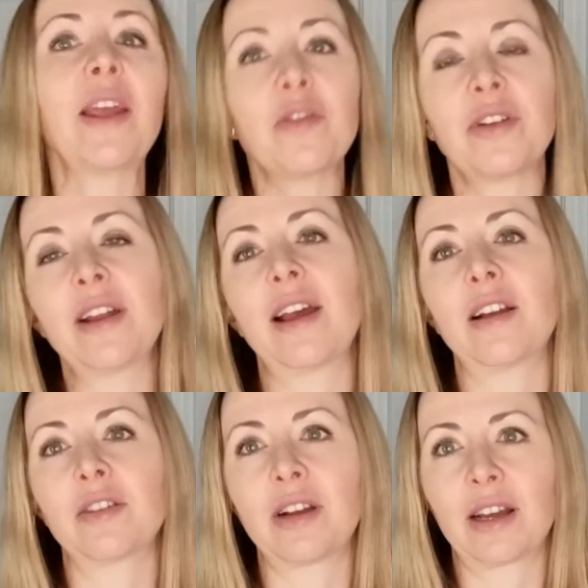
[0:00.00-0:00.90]
every day
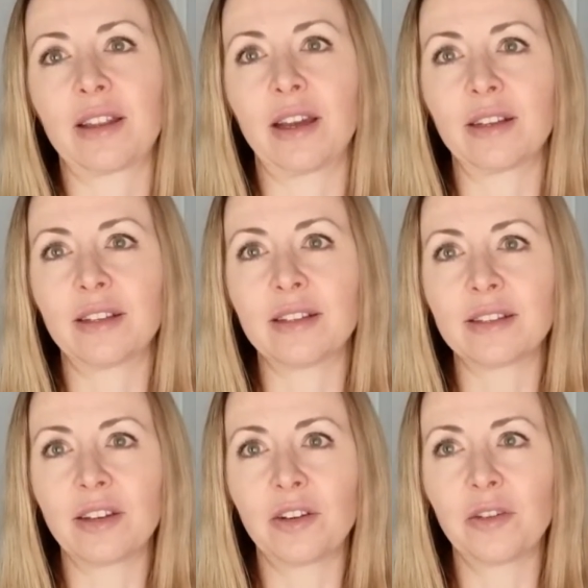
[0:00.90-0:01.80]
I look like that
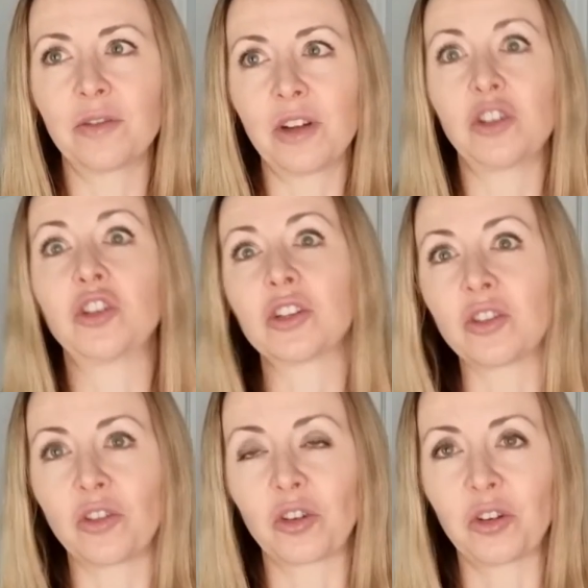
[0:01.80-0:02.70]
instead of just
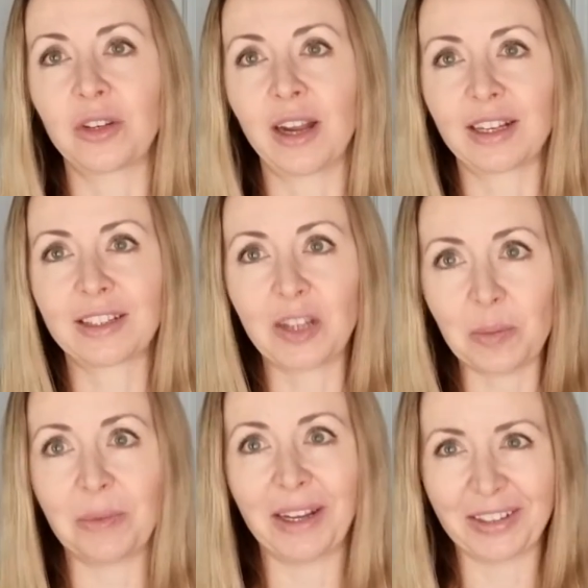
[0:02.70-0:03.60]
on the good night's
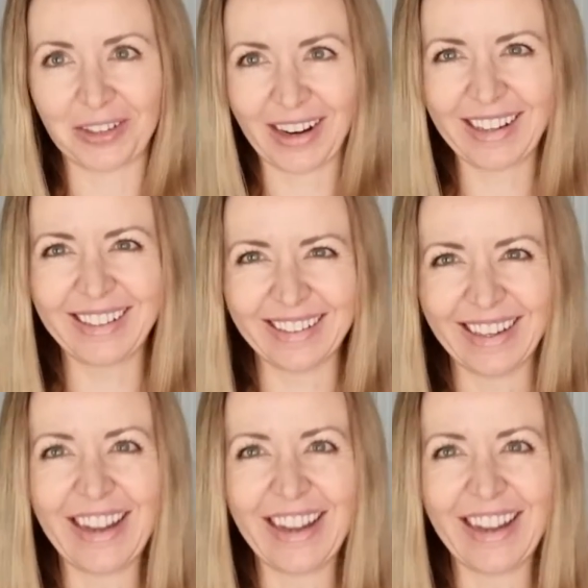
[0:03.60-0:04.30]
sleep days, right?